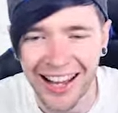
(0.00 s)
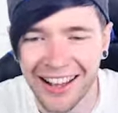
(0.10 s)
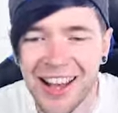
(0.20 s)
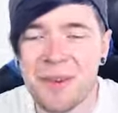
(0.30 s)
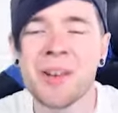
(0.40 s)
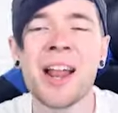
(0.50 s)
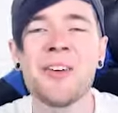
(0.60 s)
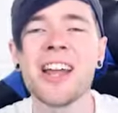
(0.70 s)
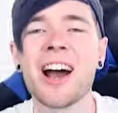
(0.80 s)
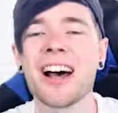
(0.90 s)
but
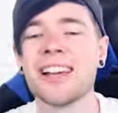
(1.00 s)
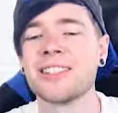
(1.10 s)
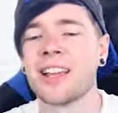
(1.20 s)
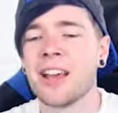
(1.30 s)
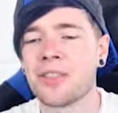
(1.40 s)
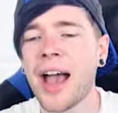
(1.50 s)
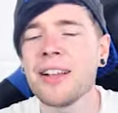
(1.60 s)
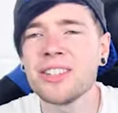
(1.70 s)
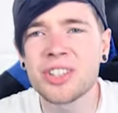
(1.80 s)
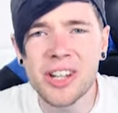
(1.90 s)
anyway, guys,
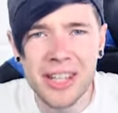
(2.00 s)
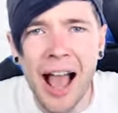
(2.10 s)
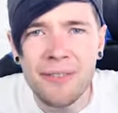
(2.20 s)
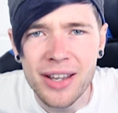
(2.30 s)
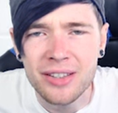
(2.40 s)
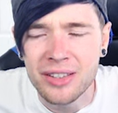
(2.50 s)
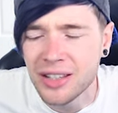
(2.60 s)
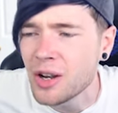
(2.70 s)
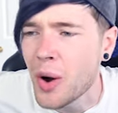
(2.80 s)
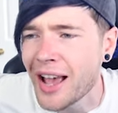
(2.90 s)
thanks to Gavin's
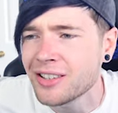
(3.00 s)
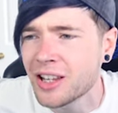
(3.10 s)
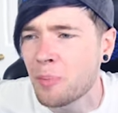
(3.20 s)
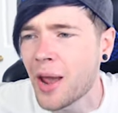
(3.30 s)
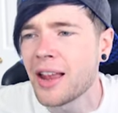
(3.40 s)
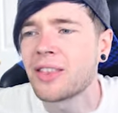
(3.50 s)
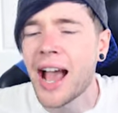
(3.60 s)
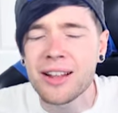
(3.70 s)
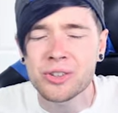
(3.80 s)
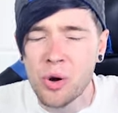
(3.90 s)
little escapade.
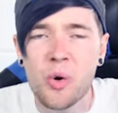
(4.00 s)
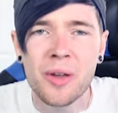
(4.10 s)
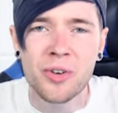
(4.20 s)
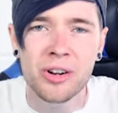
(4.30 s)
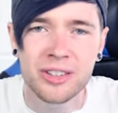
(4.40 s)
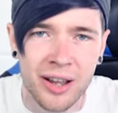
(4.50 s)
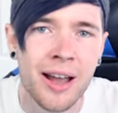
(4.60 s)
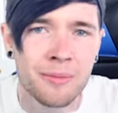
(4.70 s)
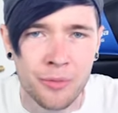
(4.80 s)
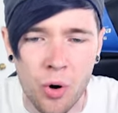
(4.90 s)
That's all we've got
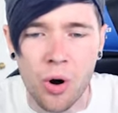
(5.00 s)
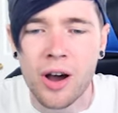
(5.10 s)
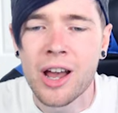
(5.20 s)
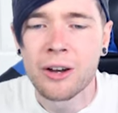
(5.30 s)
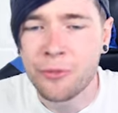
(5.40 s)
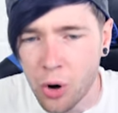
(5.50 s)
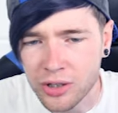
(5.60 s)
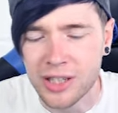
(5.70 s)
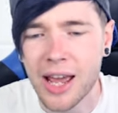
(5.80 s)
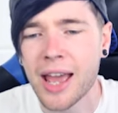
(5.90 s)
time for for
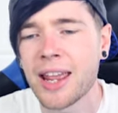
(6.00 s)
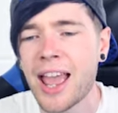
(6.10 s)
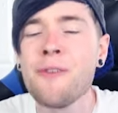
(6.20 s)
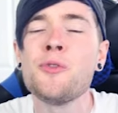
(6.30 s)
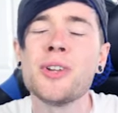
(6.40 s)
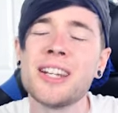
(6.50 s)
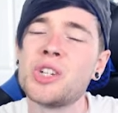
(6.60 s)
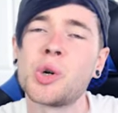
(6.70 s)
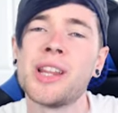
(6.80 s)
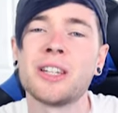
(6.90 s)
today. If you did
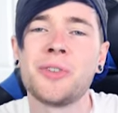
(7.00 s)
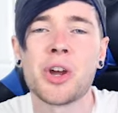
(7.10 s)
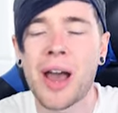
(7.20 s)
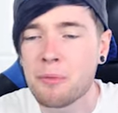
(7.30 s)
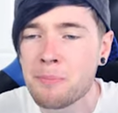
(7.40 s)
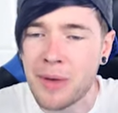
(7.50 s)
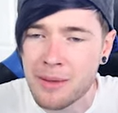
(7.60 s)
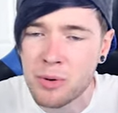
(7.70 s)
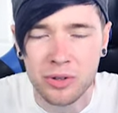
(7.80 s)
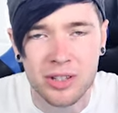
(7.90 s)
enjoy this video and would
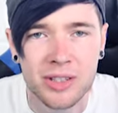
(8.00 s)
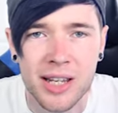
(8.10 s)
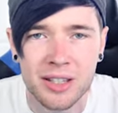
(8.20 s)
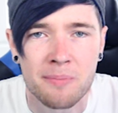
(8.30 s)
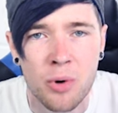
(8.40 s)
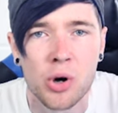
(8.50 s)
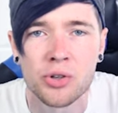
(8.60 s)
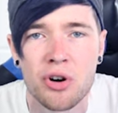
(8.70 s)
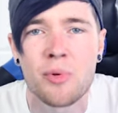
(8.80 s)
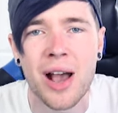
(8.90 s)
maybe want to see some more
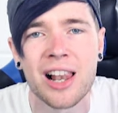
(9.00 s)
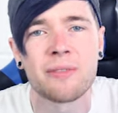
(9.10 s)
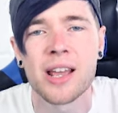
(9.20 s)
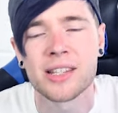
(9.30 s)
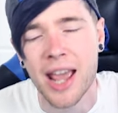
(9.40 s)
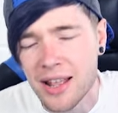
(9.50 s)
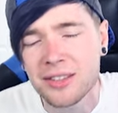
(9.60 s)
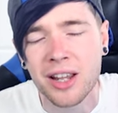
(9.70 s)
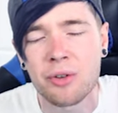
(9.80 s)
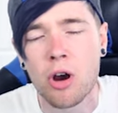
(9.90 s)
normal elevator
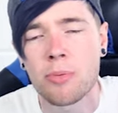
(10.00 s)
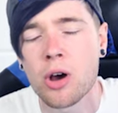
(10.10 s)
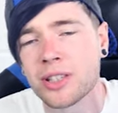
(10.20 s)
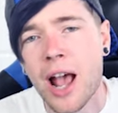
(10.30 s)
inside Roblox,